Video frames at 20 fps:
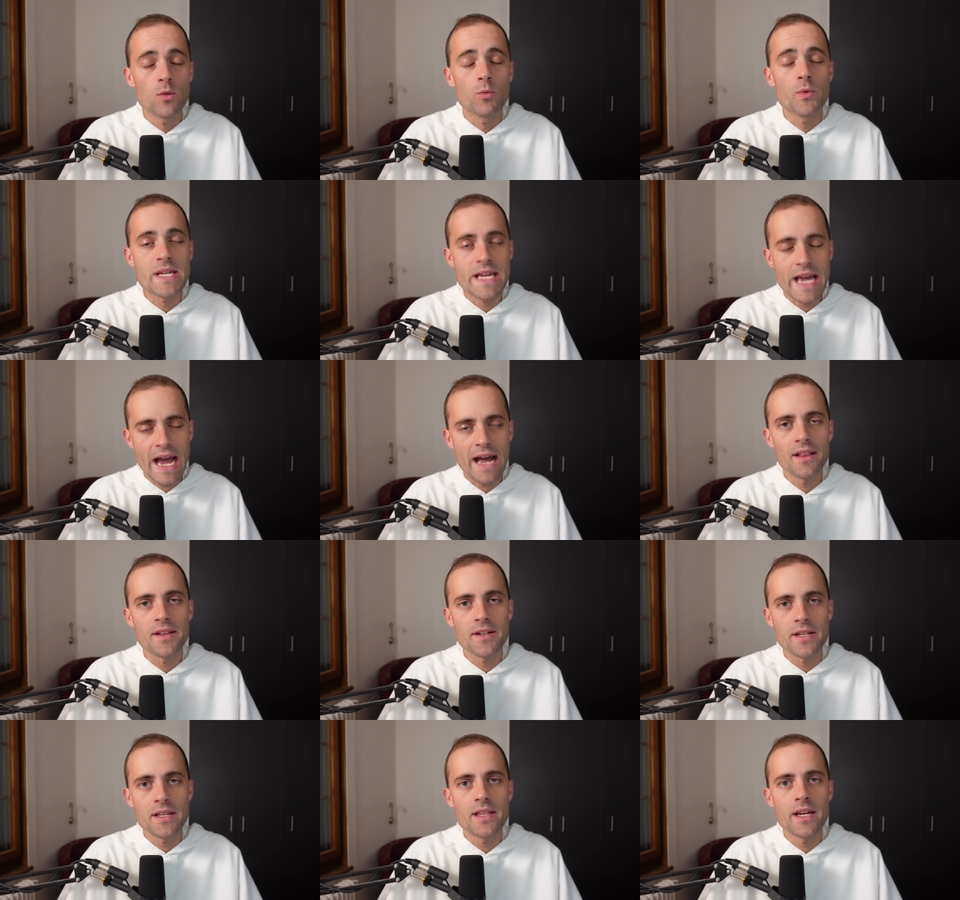in the
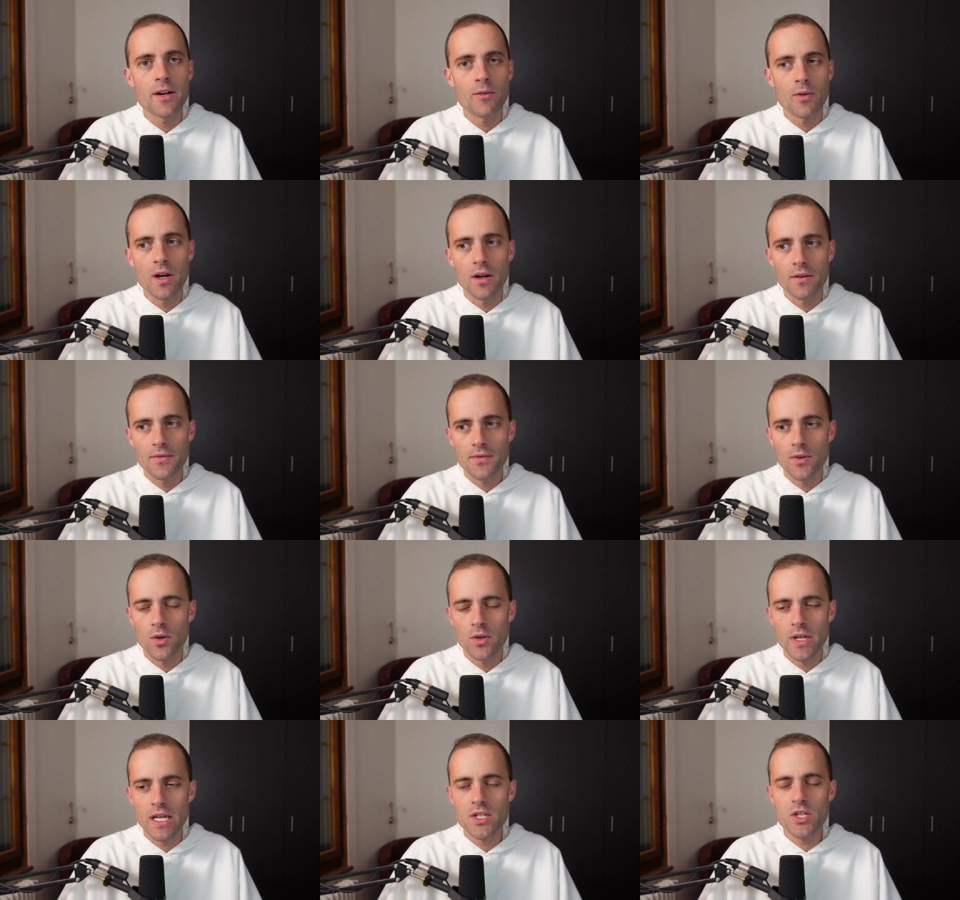reality
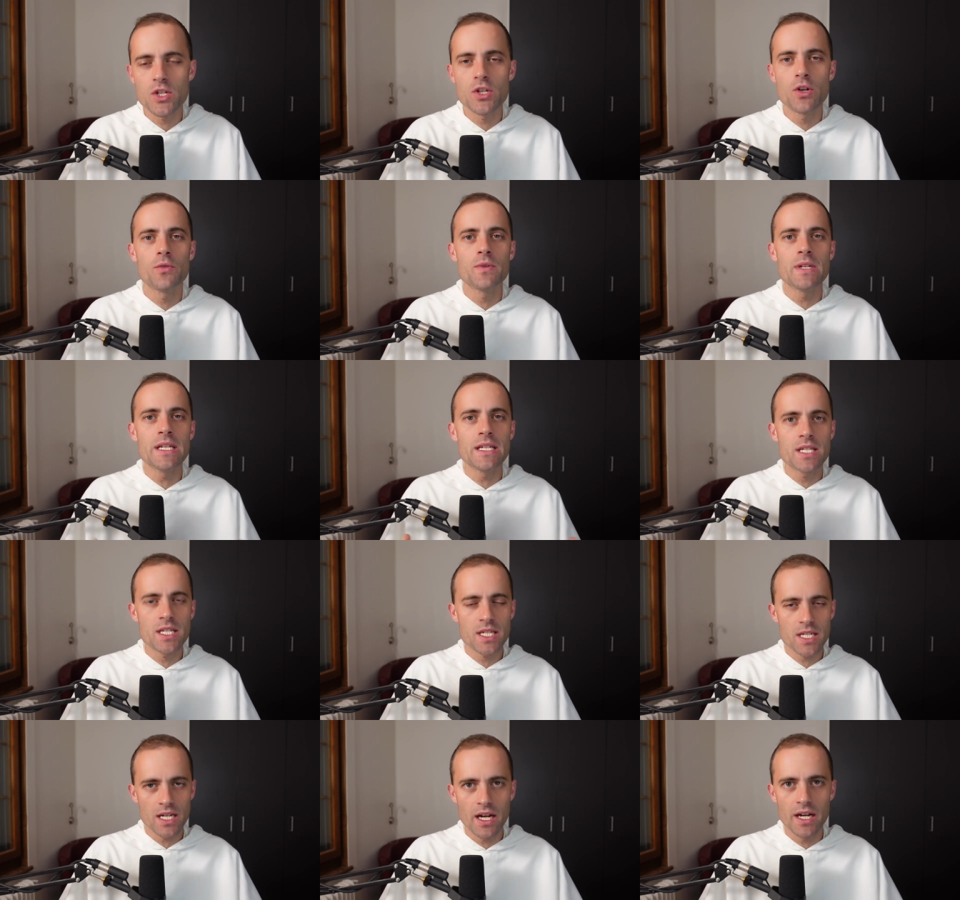thereof. Okay, so you don't
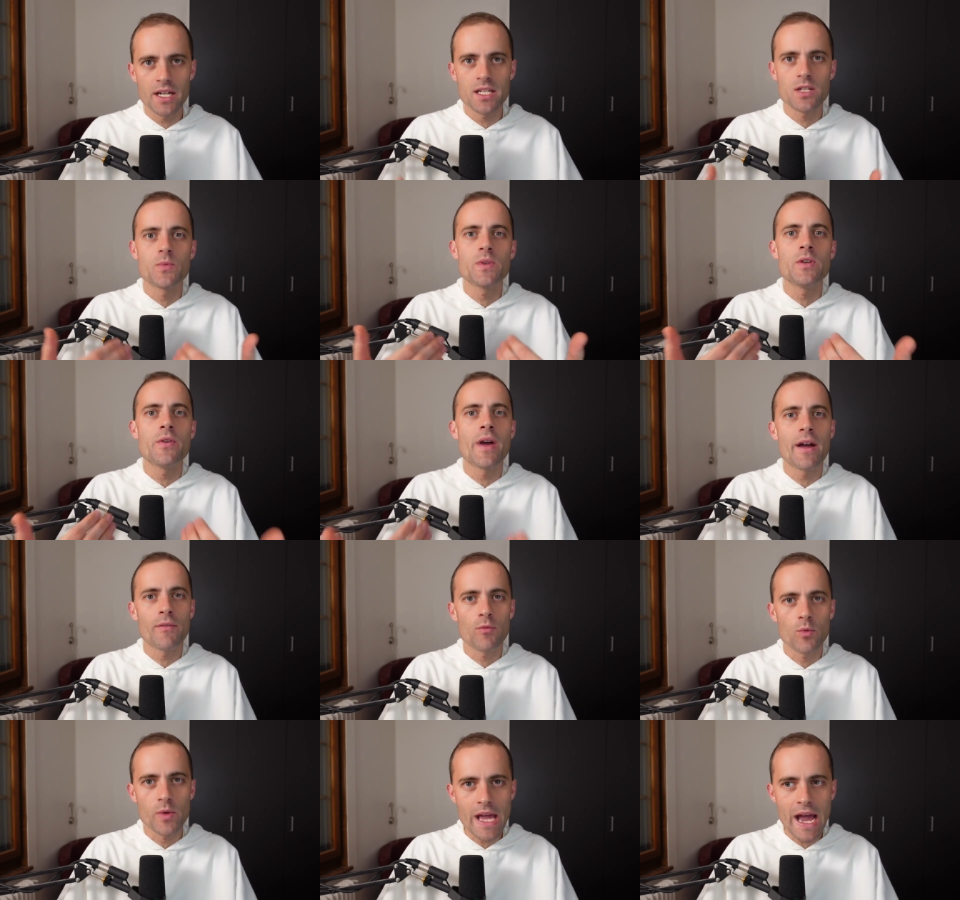need signs when
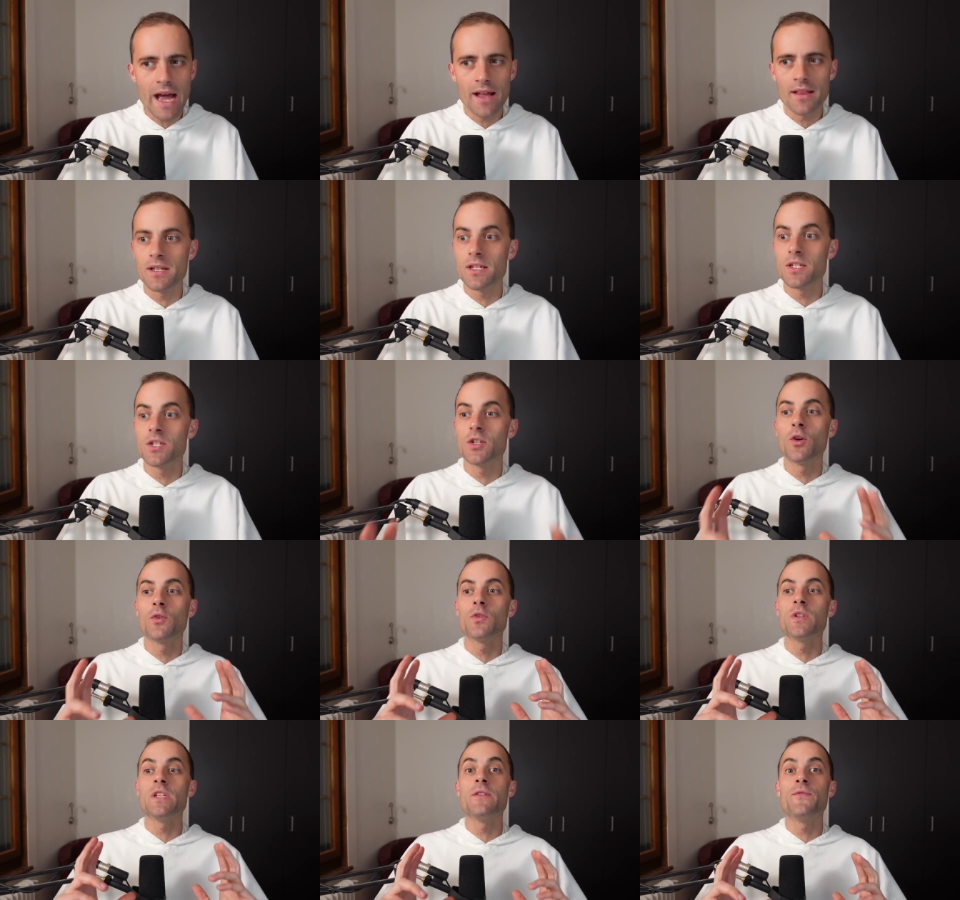you have
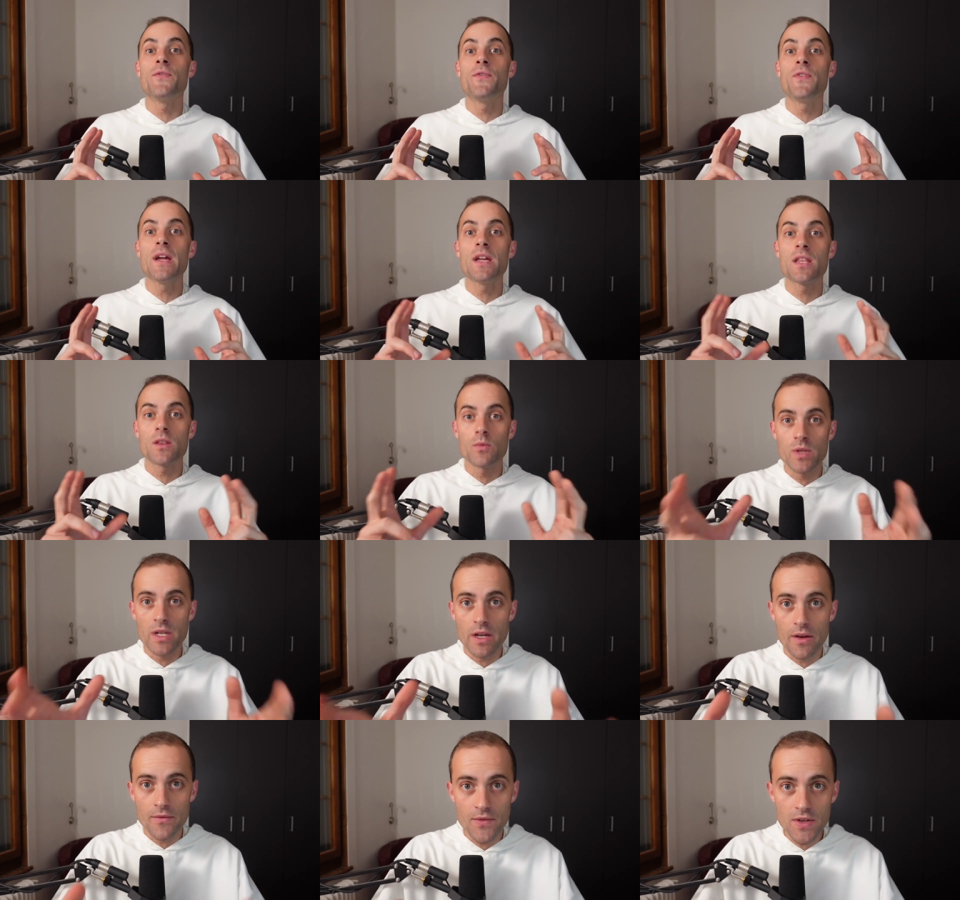realities. You don't need
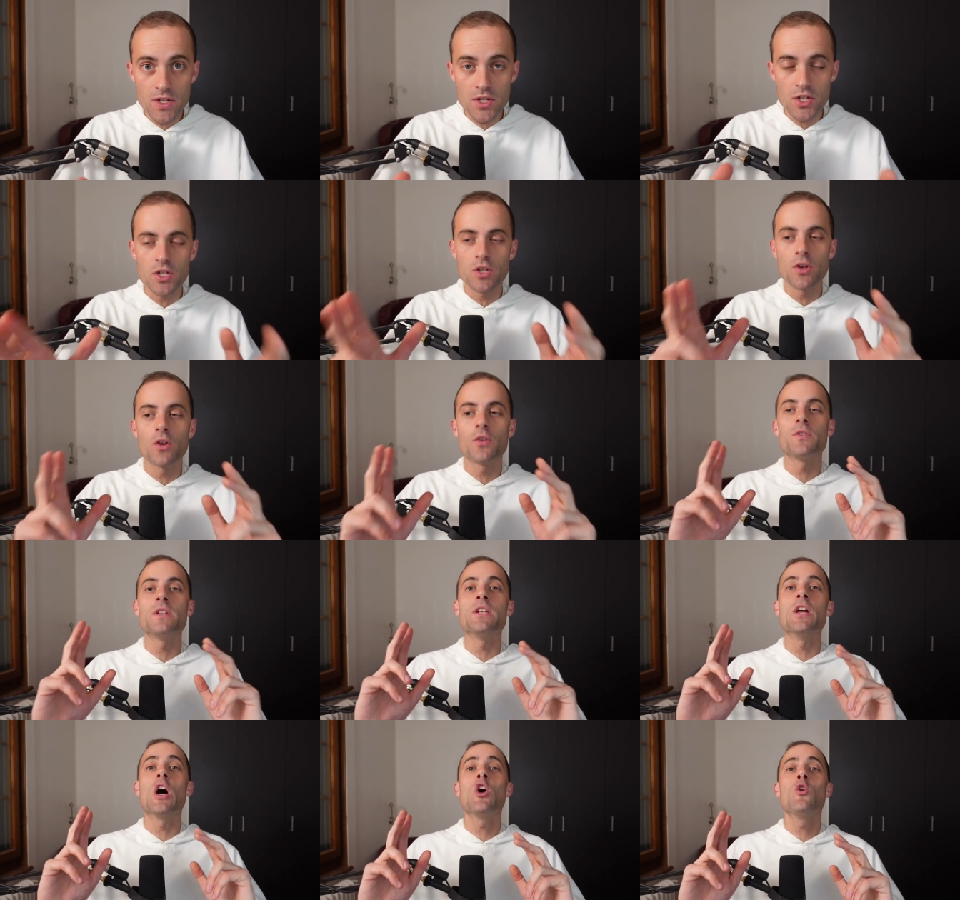faith when you have vision. You
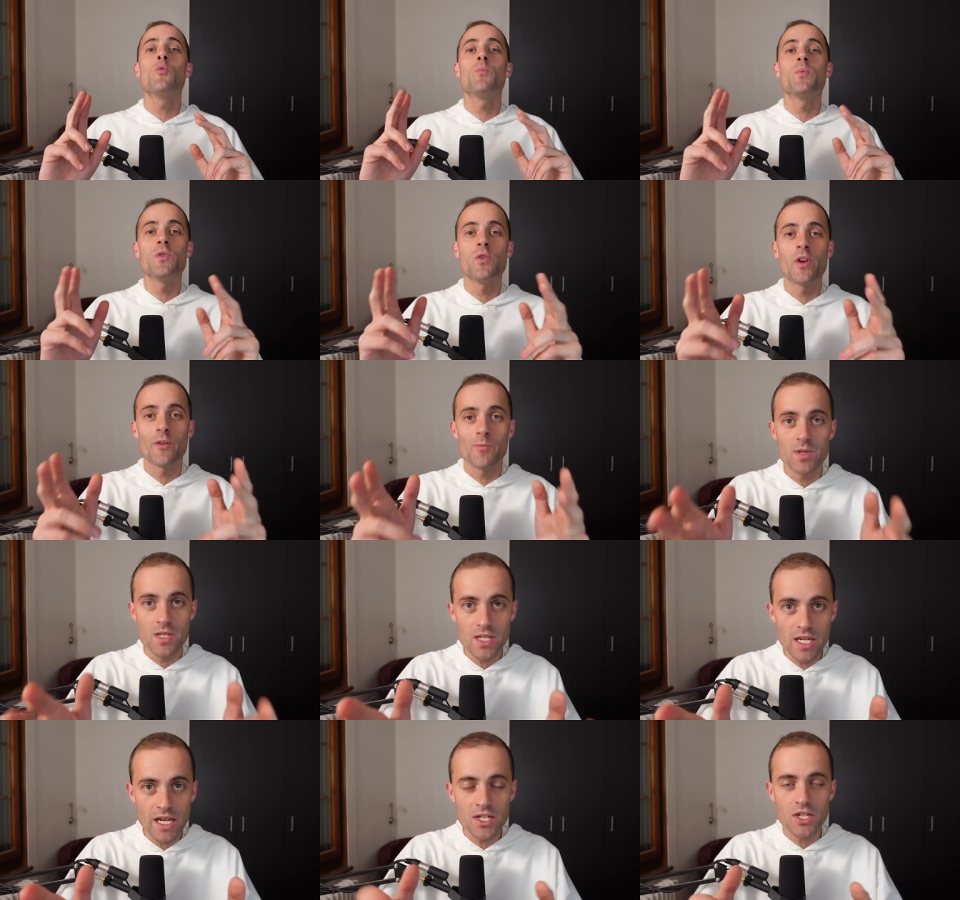don't need hope when you
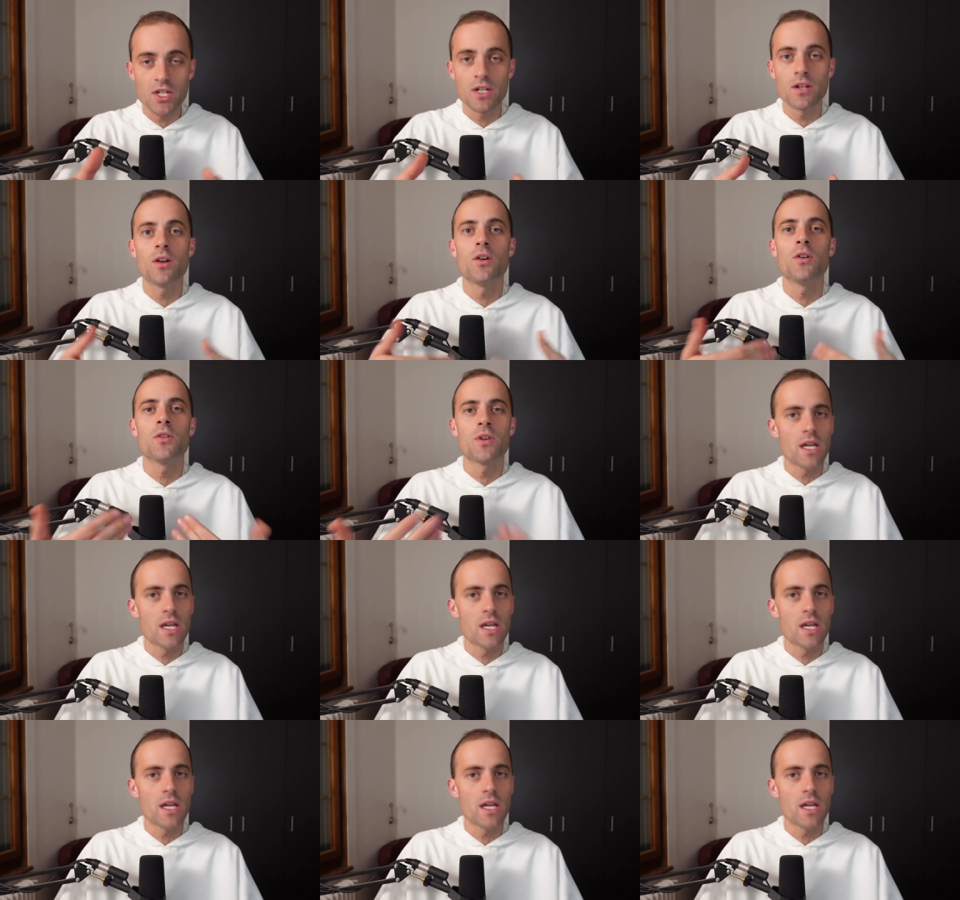have possession.